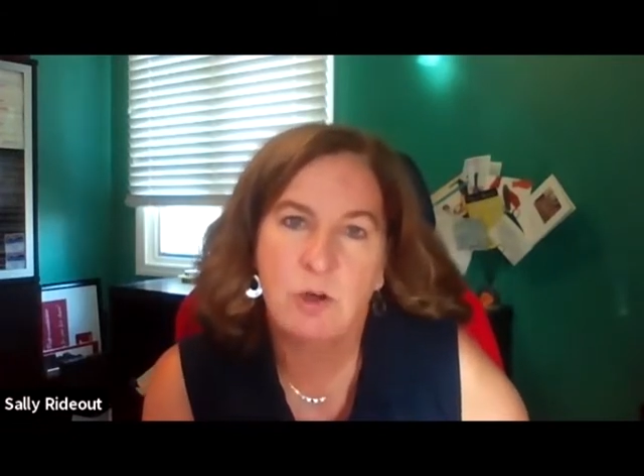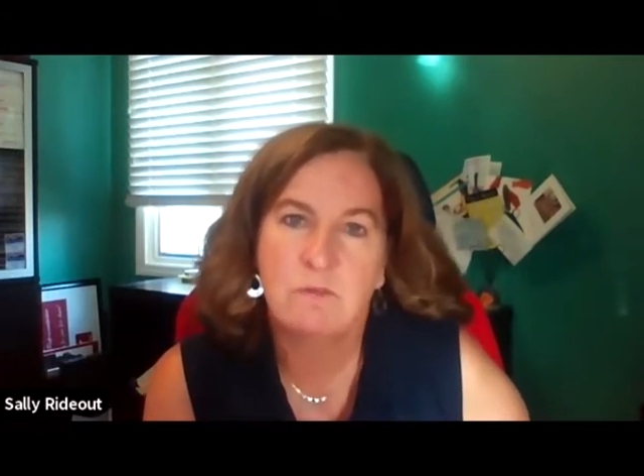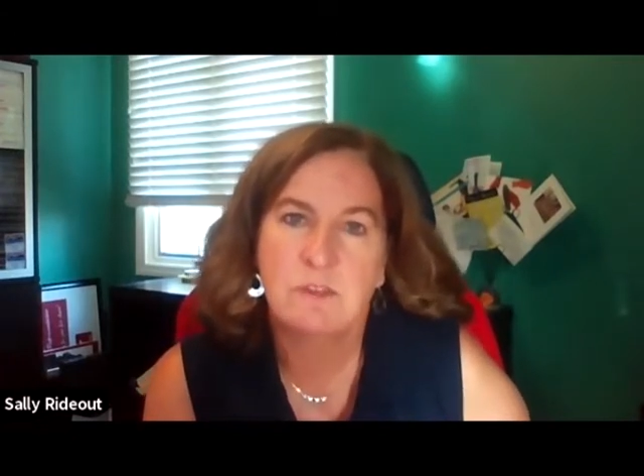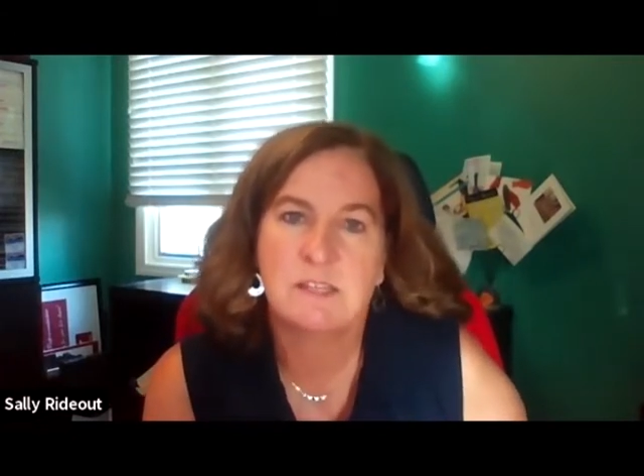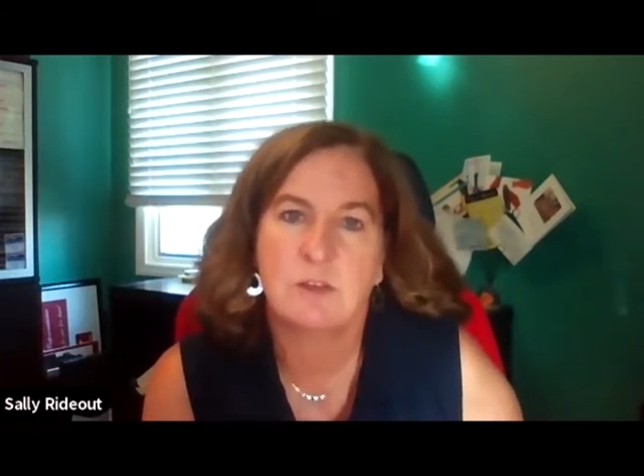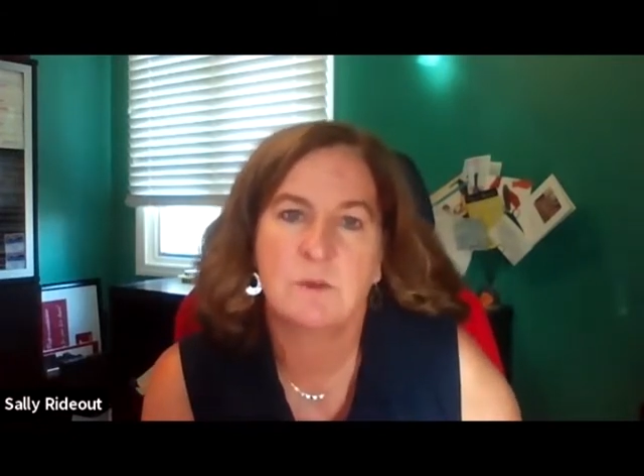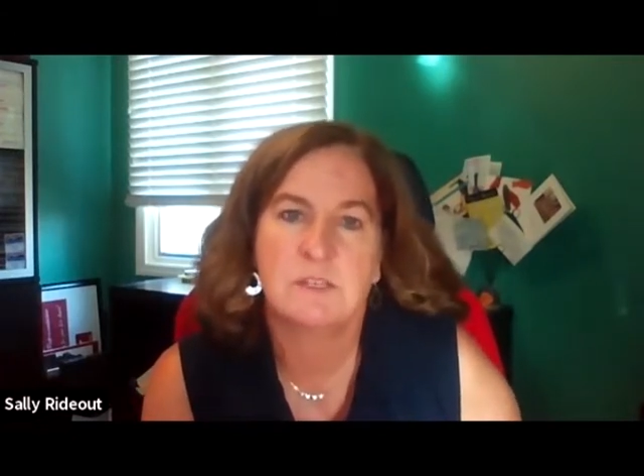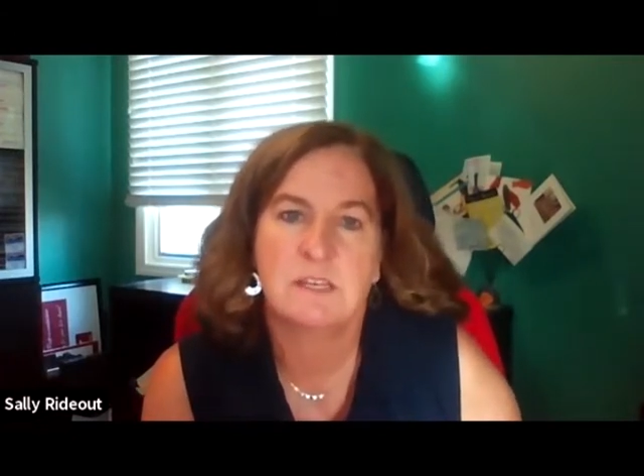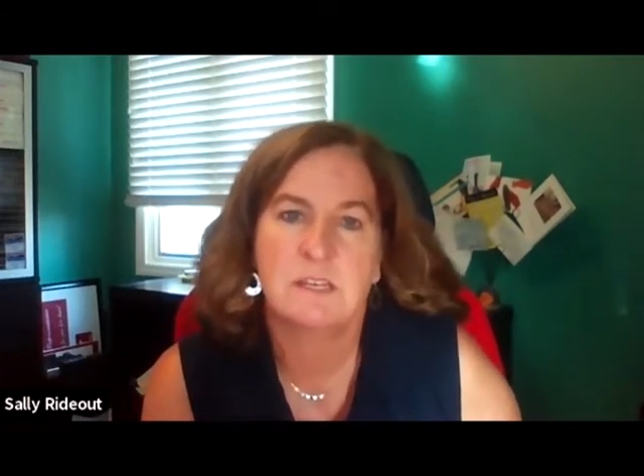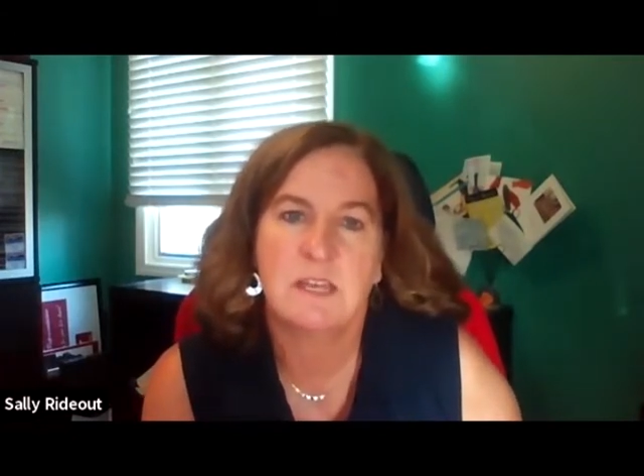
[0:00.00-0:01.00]
of the
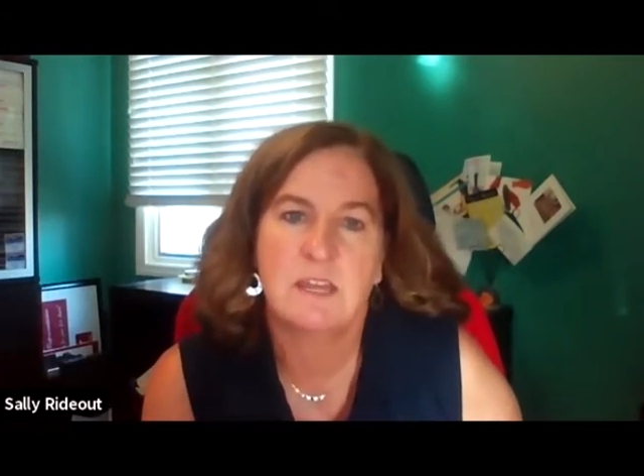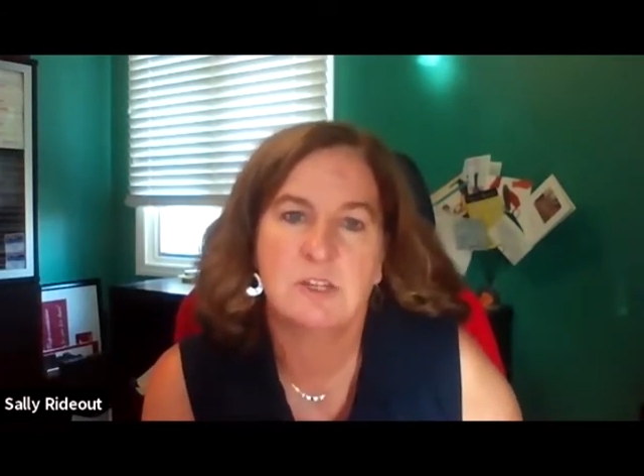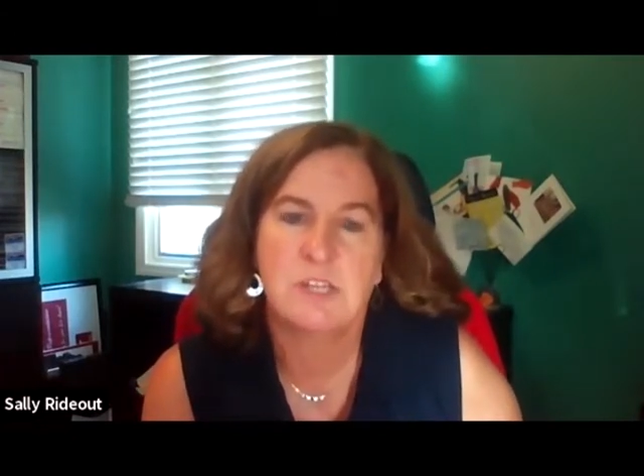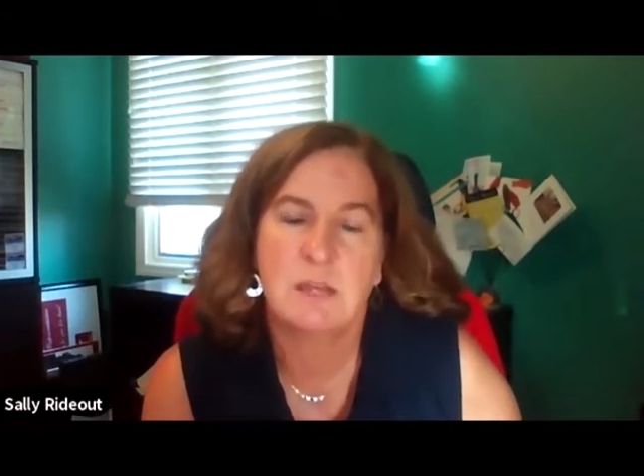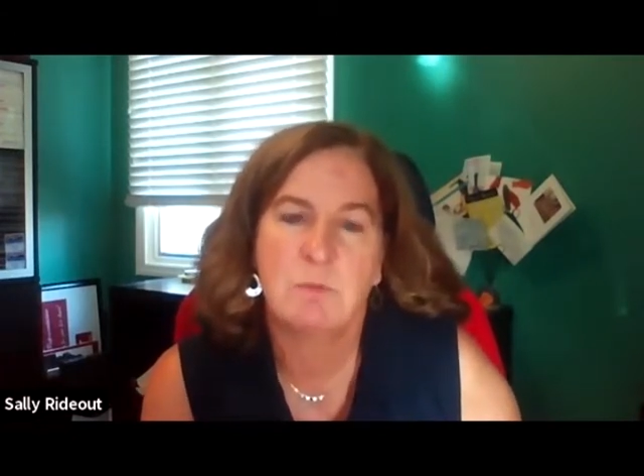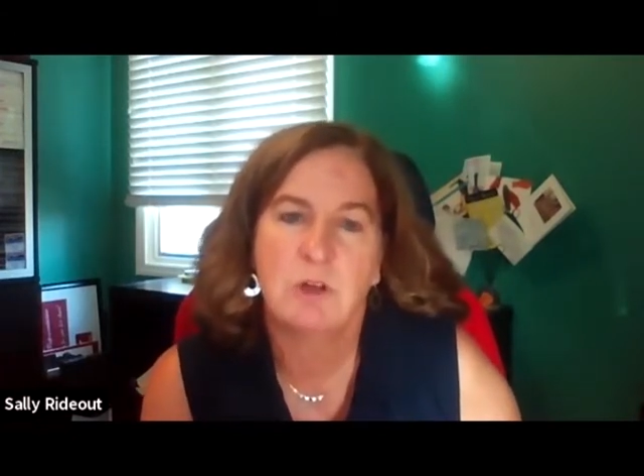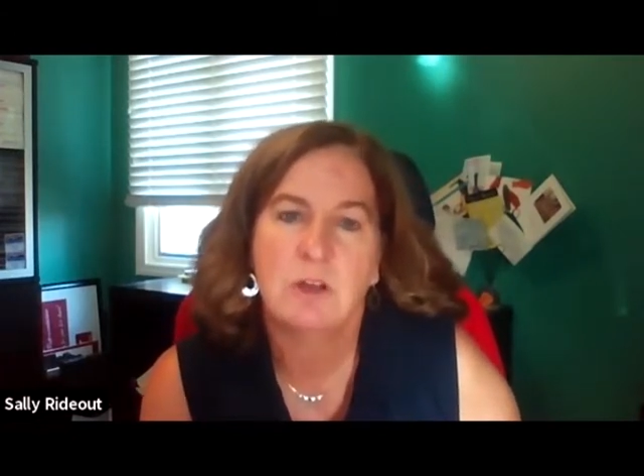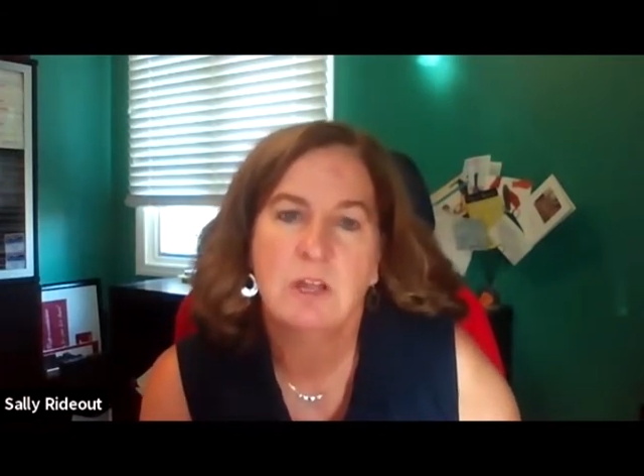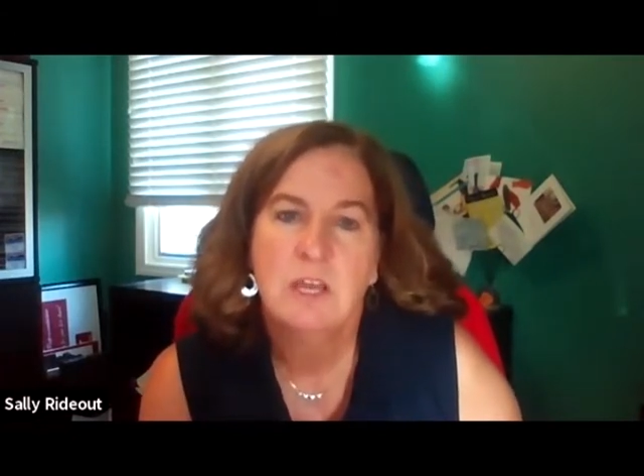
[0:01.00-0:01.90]
Southwest Indiana Chamber,